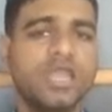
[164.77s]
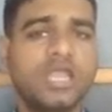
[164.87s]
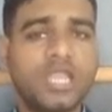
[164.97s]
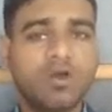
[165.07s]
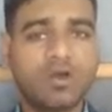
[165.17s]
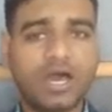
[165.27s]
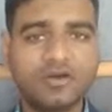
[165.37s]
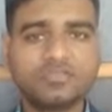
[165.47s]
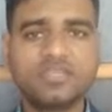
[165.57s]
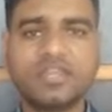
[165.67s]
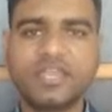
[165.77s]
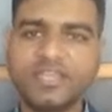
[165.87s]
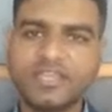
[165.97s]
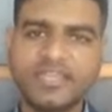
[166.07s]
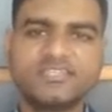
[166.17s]
Now how the
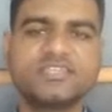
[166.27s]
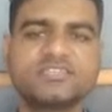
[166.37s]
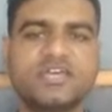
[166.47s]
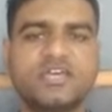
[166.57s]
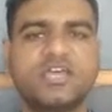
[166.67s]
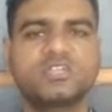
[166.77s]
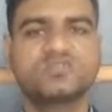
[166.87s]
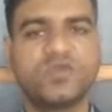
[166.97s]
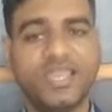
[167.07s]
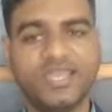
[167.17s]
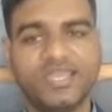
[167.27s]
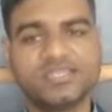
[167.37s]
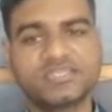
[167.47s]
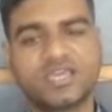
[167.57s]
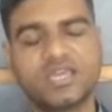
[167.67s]
redness is occur, swelling
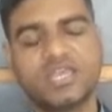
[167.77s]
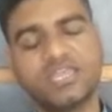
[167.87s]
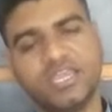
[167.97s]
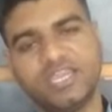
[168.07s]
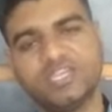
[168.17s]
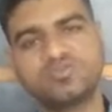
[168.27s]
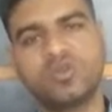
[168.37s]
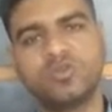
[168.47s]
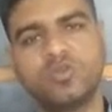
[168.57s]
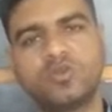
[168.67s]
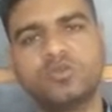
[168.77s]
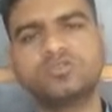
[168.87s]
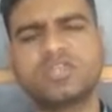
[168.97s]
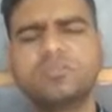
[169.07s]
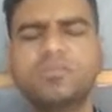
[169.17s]
is occur, heat is going to
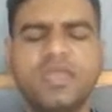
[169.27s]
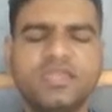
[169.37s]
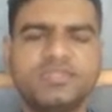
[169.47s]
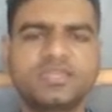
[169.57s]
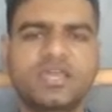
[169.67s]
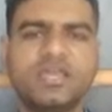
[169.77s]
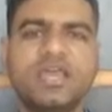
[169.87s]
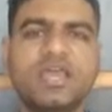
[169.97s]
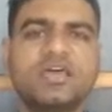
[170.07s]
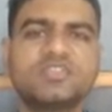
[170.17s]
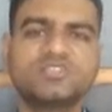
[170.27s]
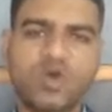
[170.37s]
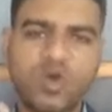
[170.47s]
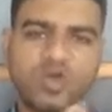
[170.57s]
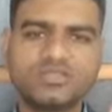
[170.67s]
produce, and pain is occur. These
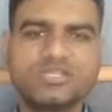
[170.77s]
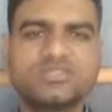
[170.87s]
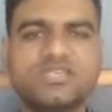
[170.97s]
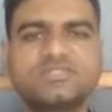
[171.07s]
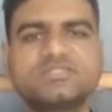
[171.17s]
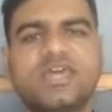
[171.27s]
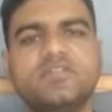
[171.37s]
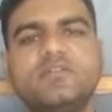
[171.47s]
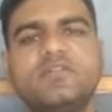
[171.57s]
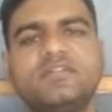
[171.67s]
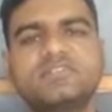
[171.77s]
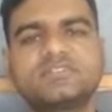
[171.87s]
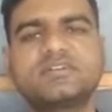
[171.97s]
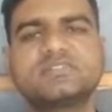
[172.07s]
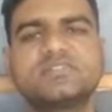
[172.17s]
all the things that we will
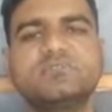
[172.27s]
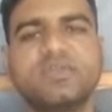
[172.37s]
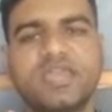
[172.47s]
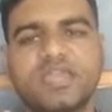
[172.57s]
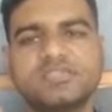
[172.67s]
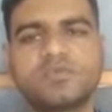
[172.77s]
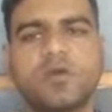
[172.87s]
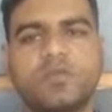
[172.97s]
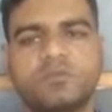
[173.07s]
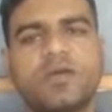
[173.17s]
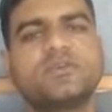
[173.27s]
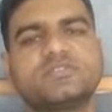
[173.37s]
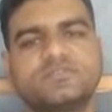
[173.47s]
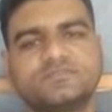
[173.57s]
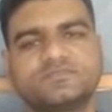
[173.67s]
discuss in mechanism of inflammation.